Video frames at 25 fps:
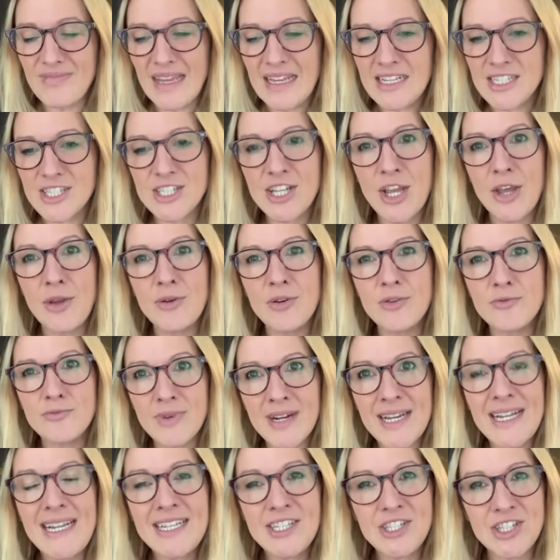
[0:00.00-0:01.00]
So
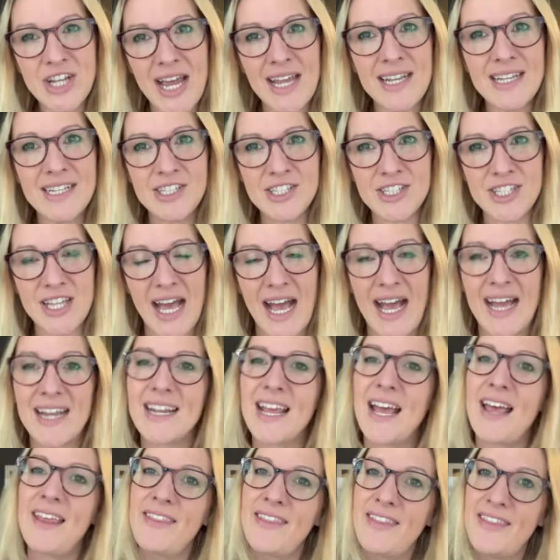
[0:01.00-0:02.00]
really challenge that,
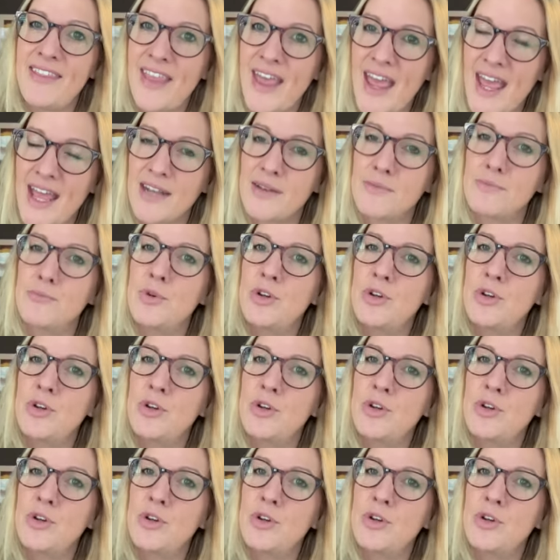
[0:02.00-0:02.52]
and then